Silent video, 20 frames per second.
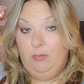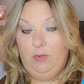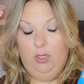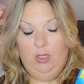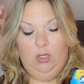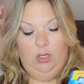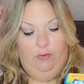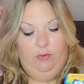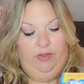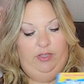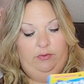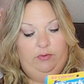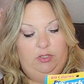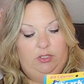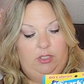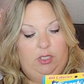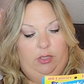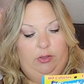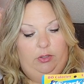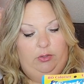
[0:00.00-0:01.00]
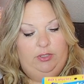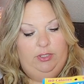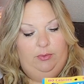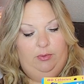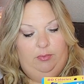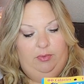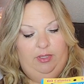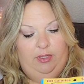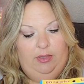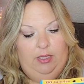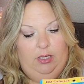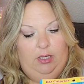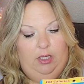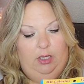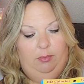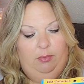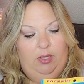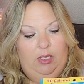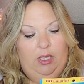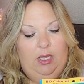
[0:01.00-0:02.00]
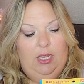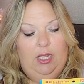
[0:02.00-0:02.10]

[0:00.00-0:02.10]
If I ever saw those, I would pick that up.